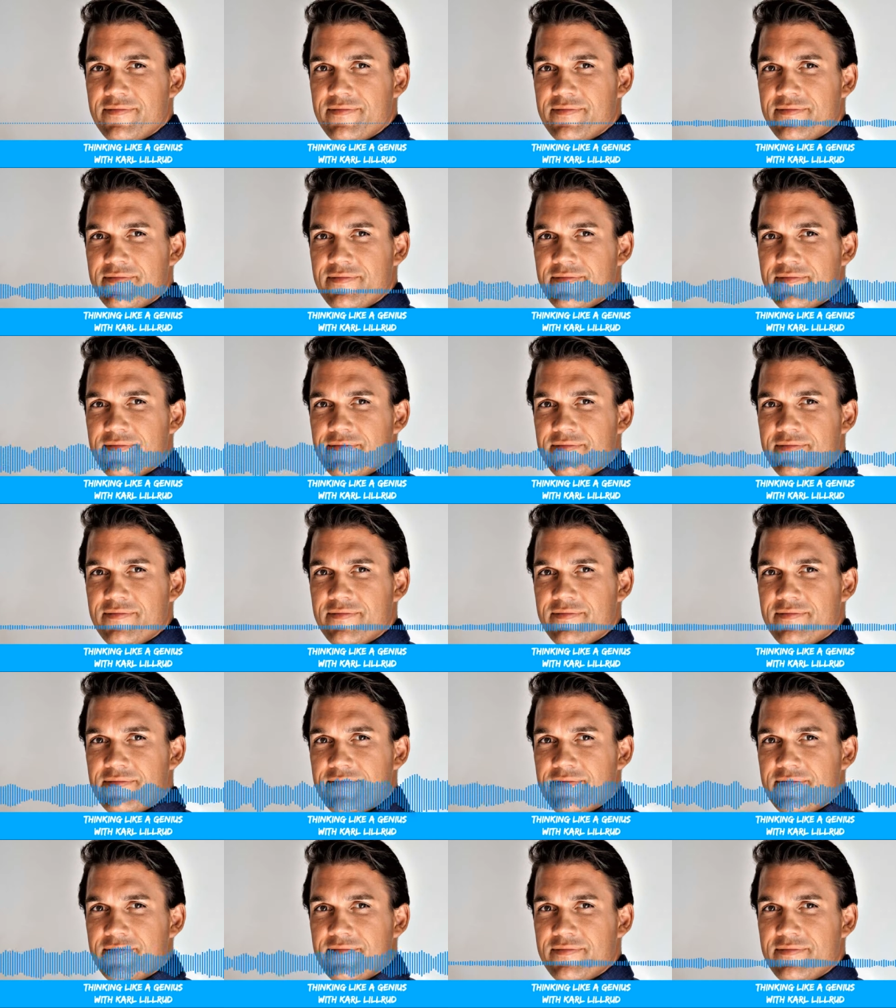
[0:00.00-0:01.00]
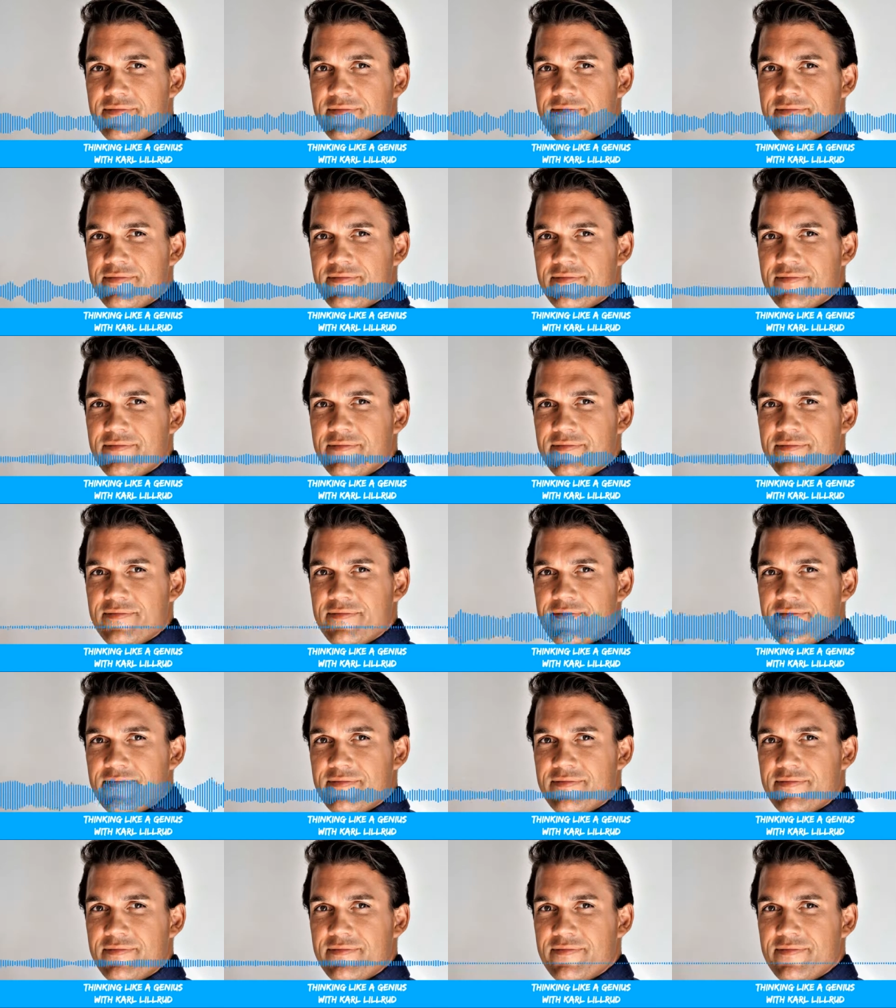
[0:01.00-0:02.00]
of lifestyle and
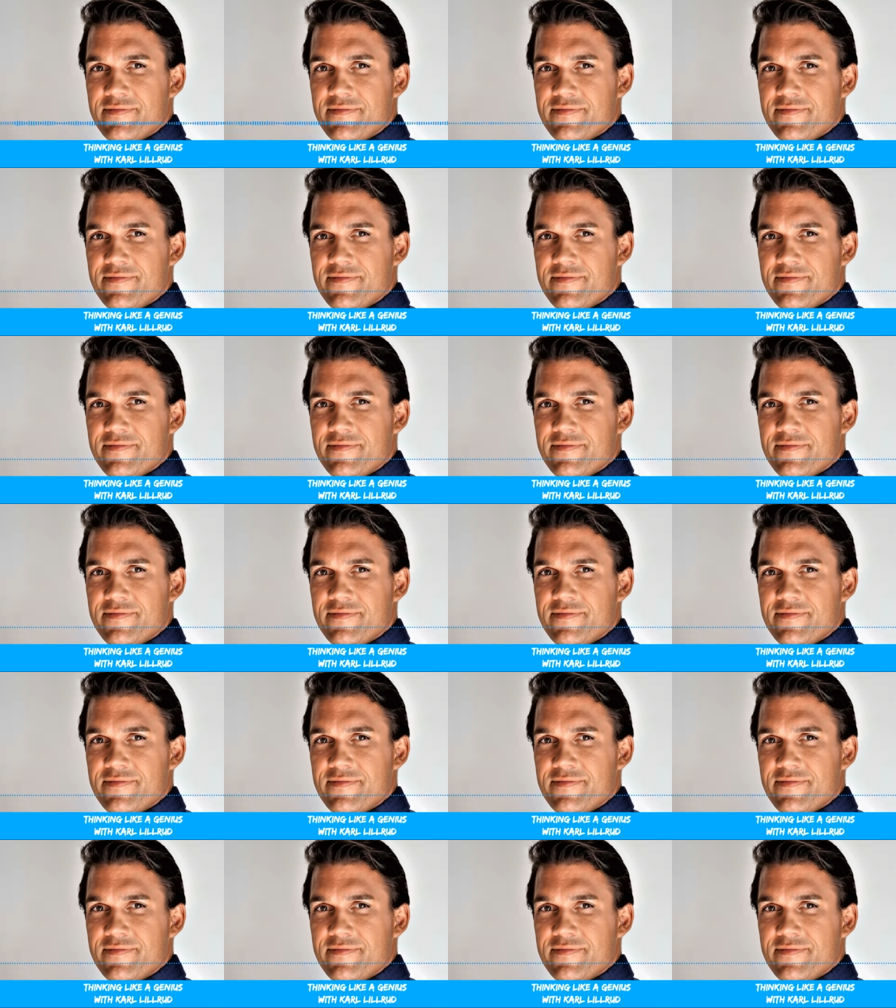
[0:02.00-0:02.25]
requirements